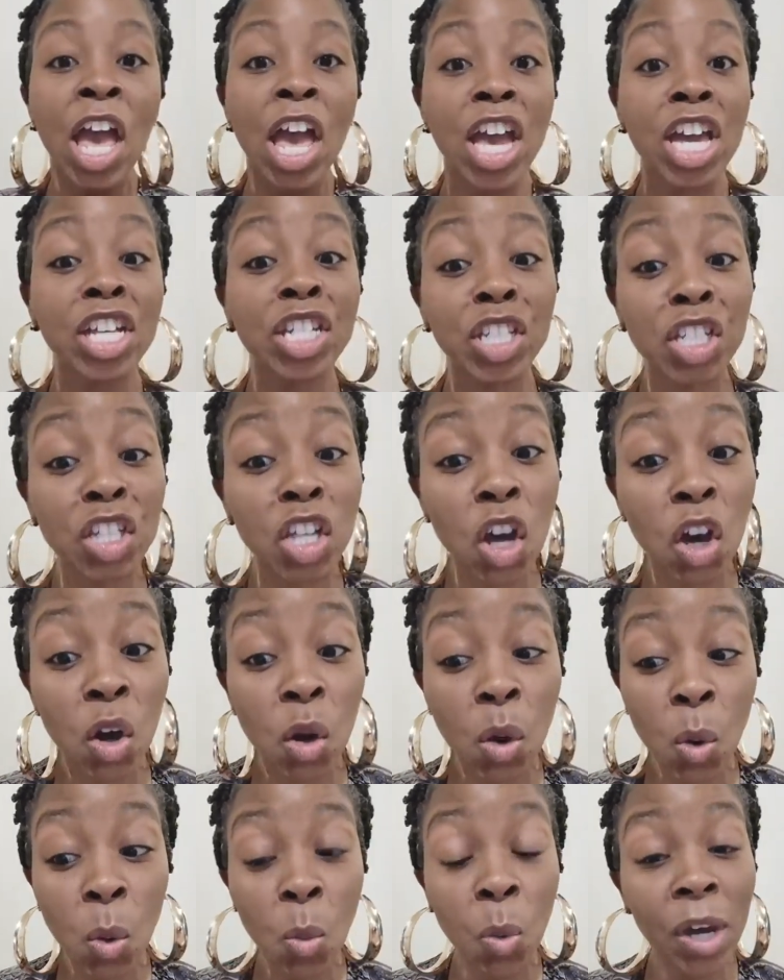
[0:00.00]
And
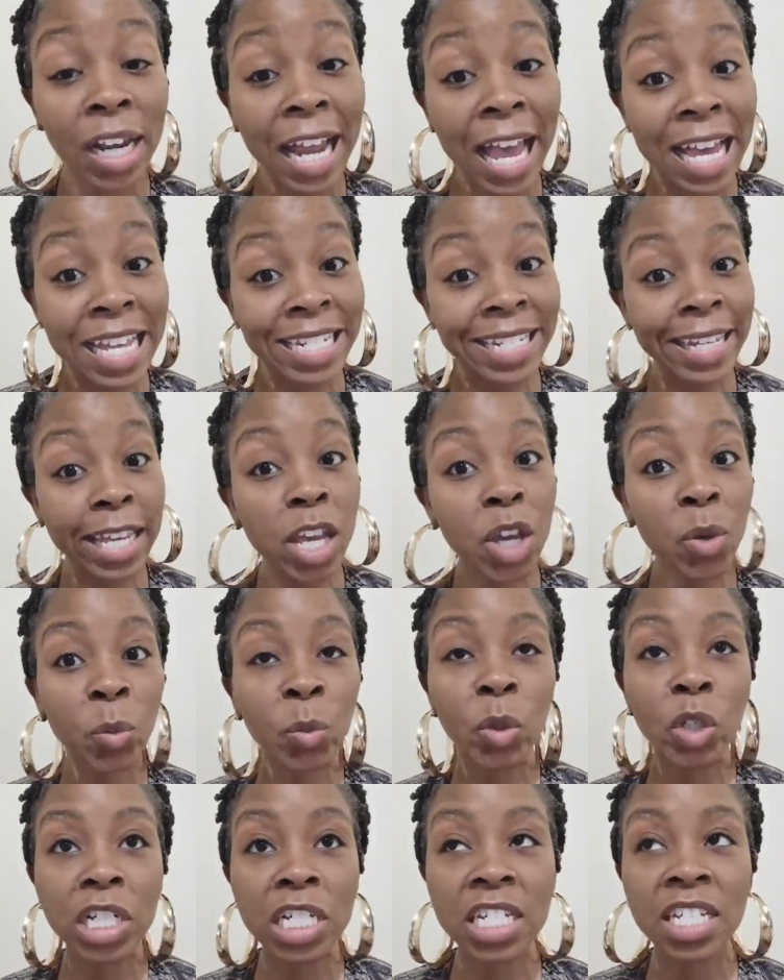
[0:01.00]
so what I did
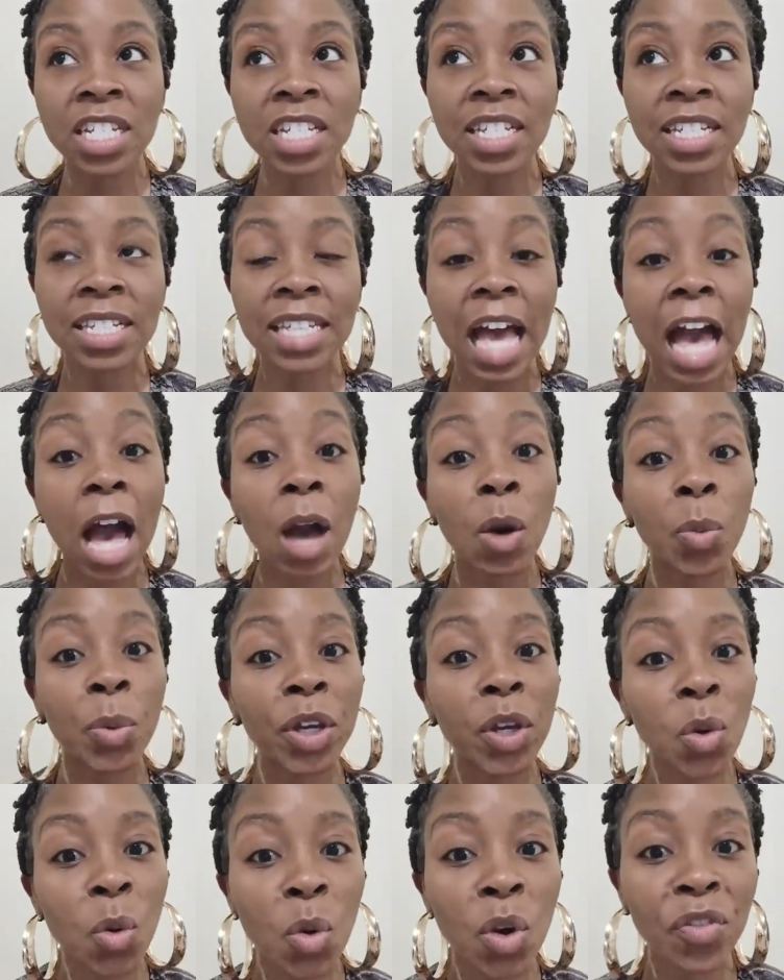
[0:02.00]
was I
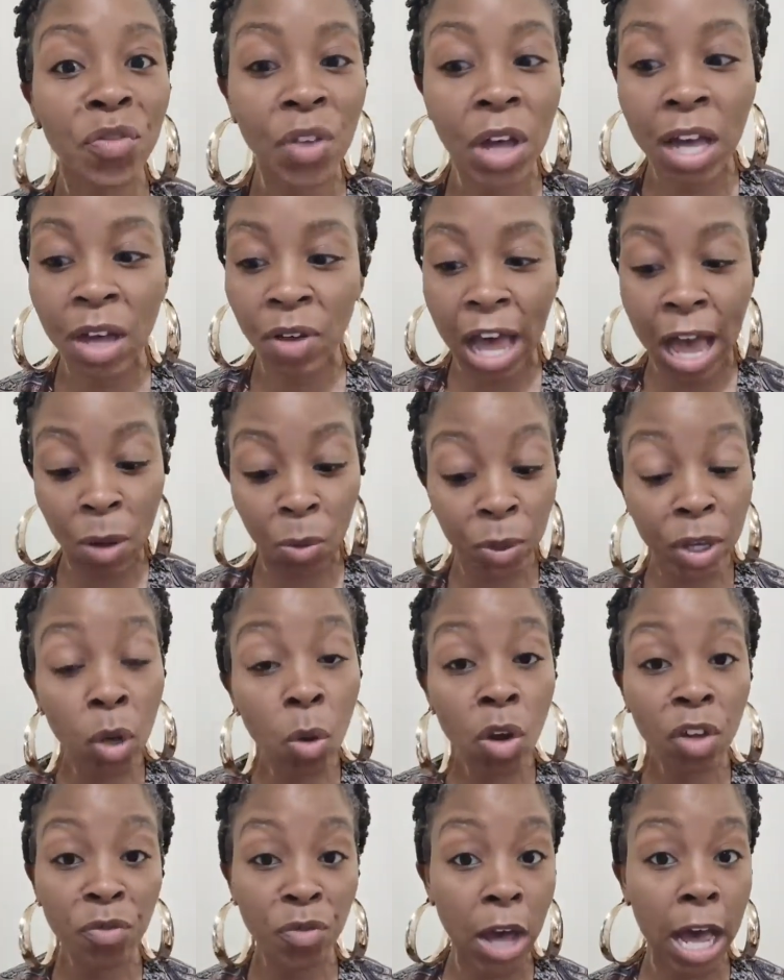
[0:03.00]
went on I went
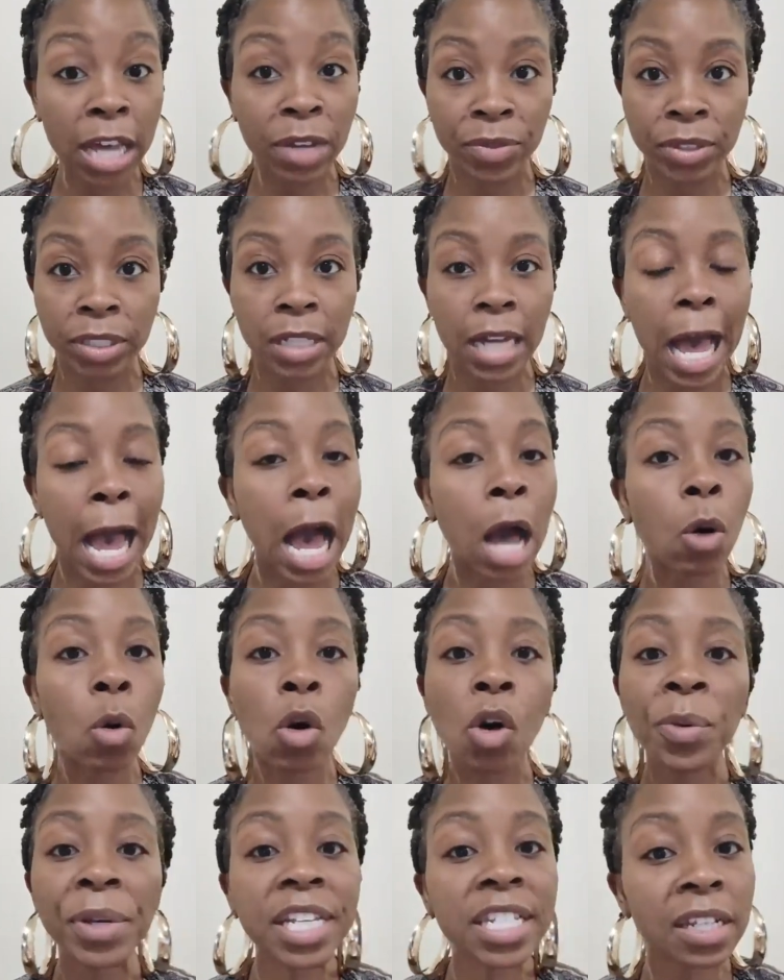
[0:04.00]
on Fiverr. I
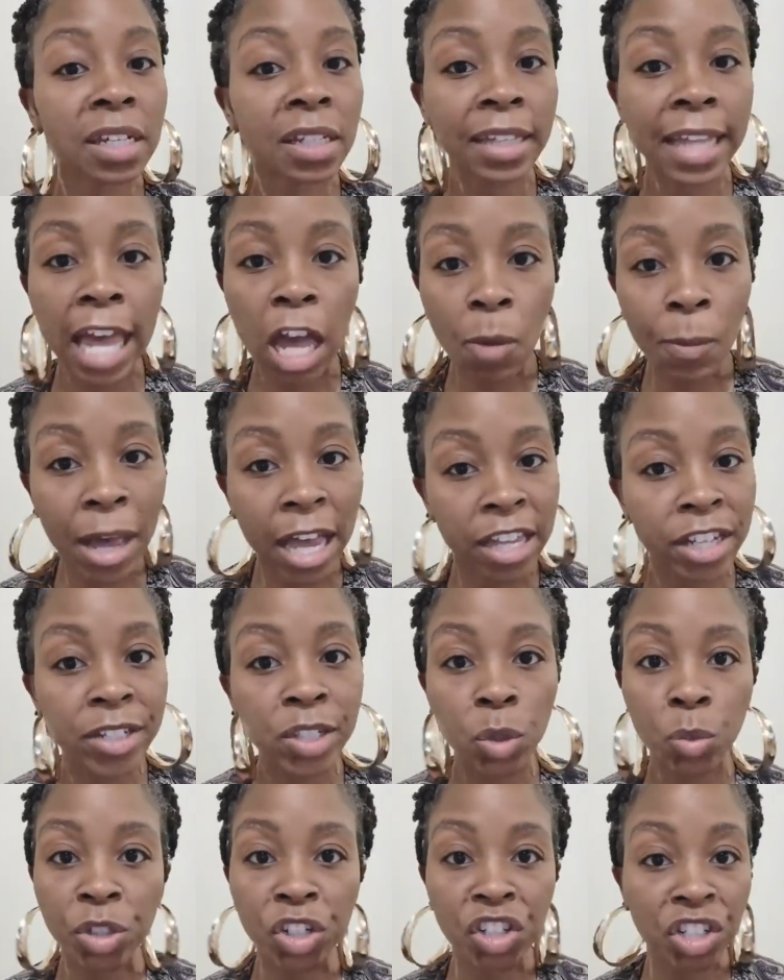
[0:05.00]
always allow my
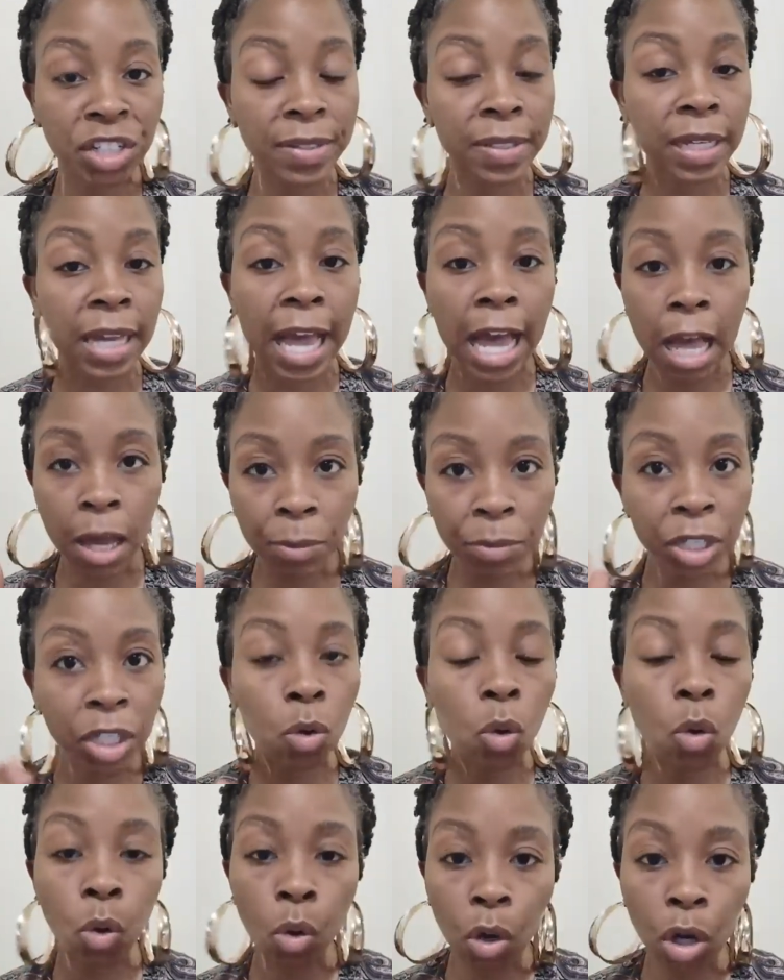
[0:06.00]
intuition to guide me
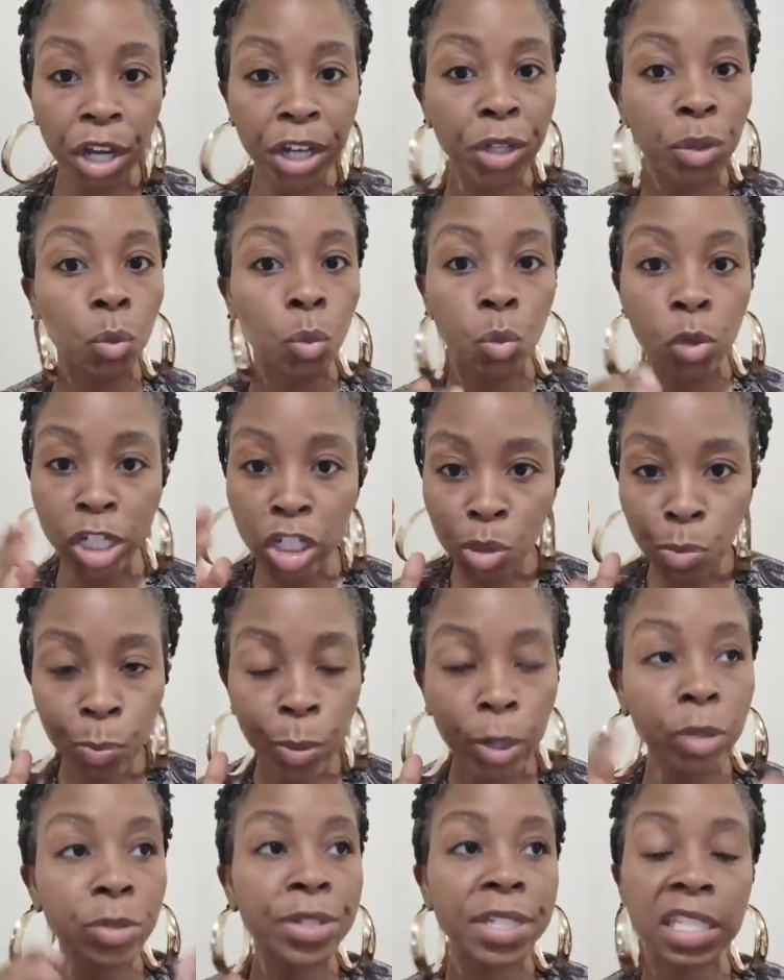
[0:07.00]
on which
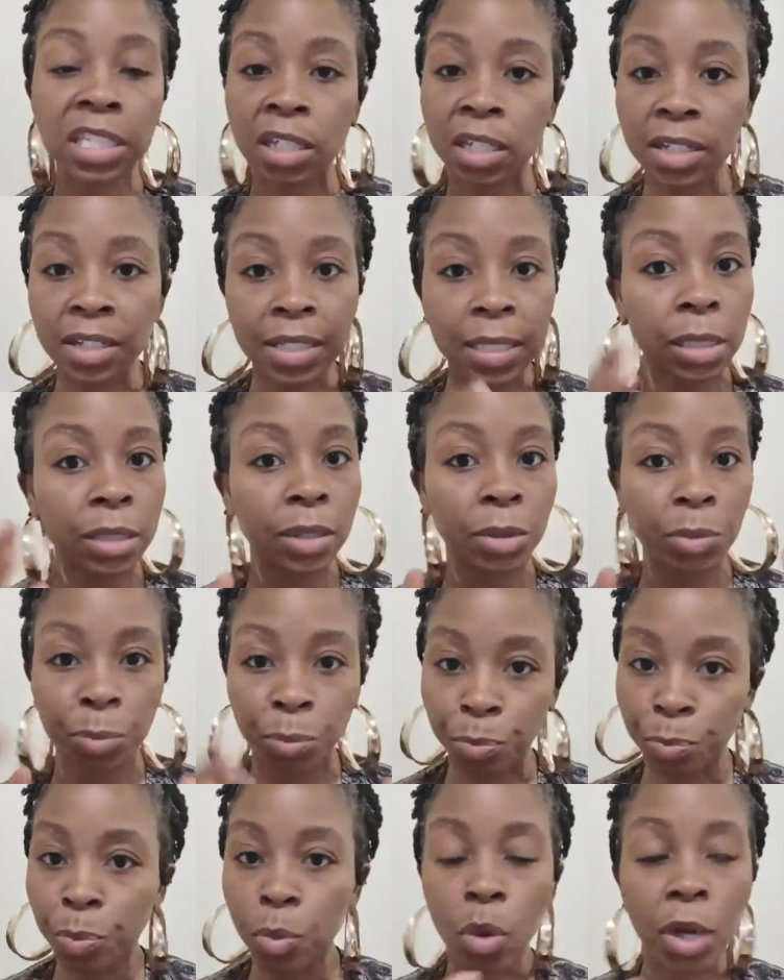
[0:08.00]
person to
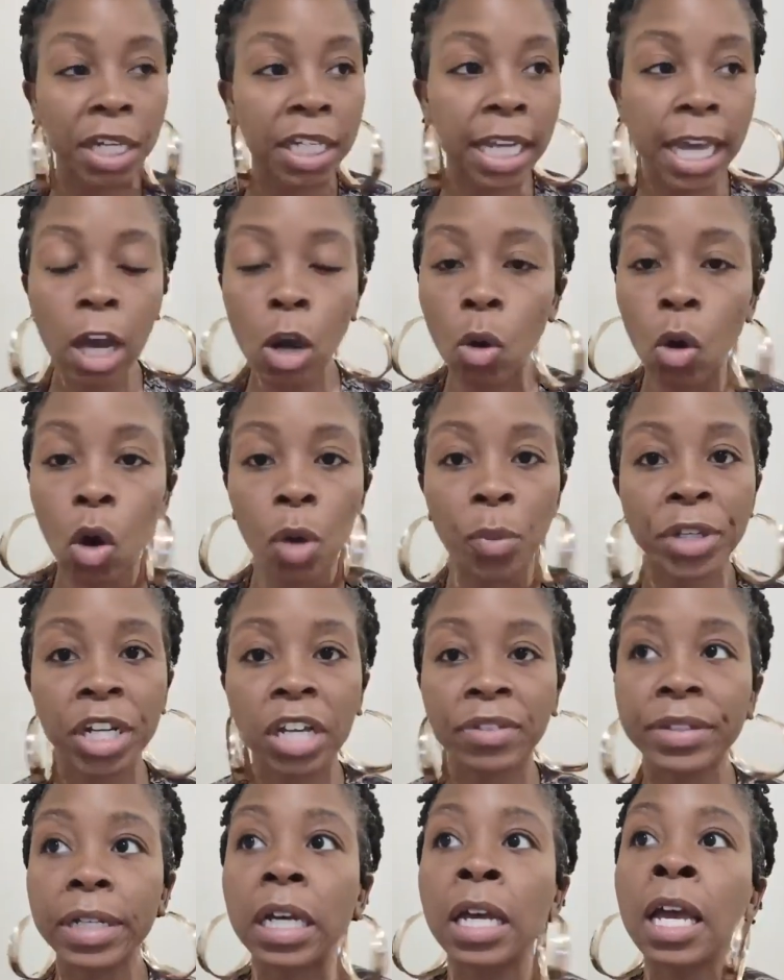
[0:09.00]
point out or
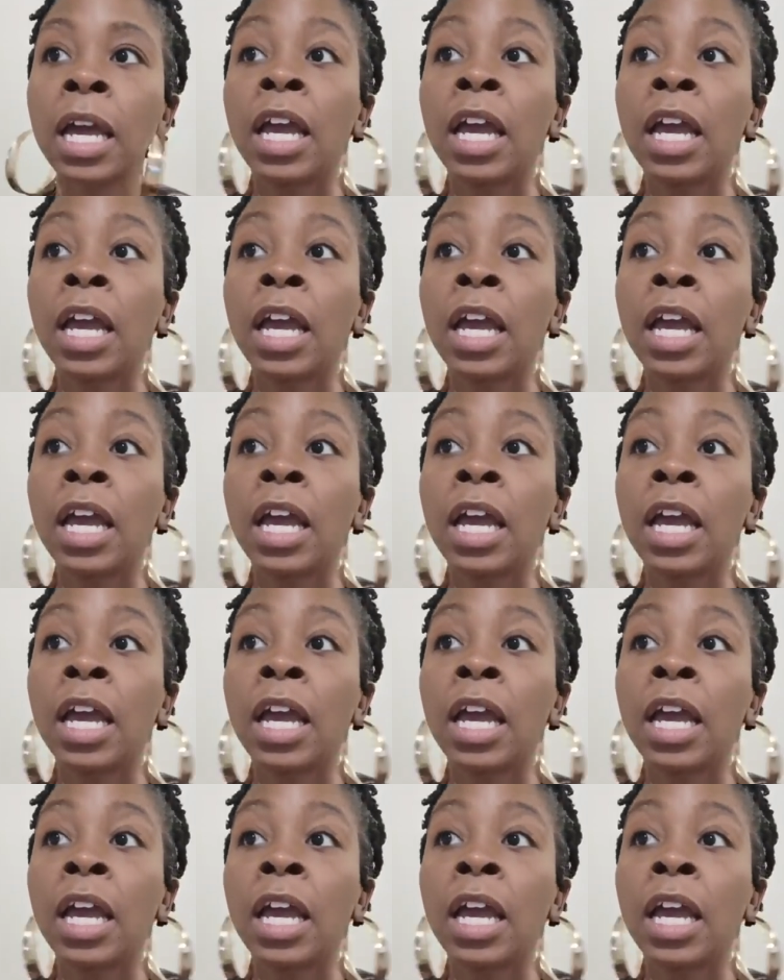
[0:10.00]
whatever.